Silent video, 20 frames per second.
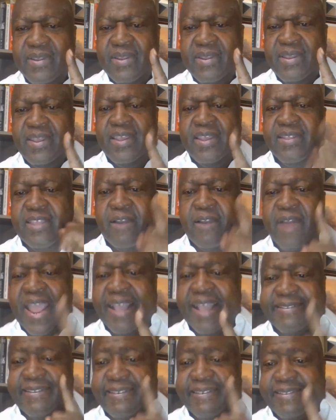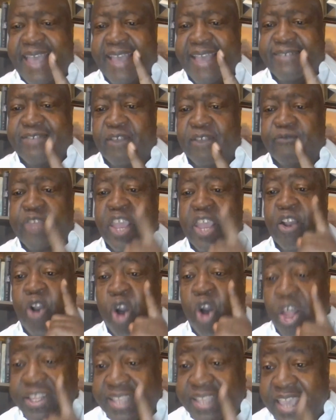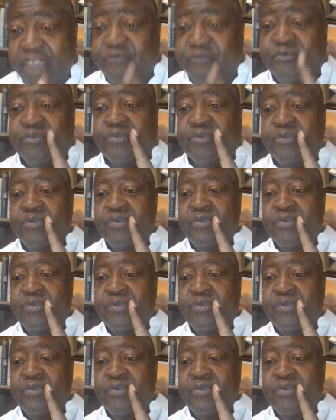in their exercise of their God-given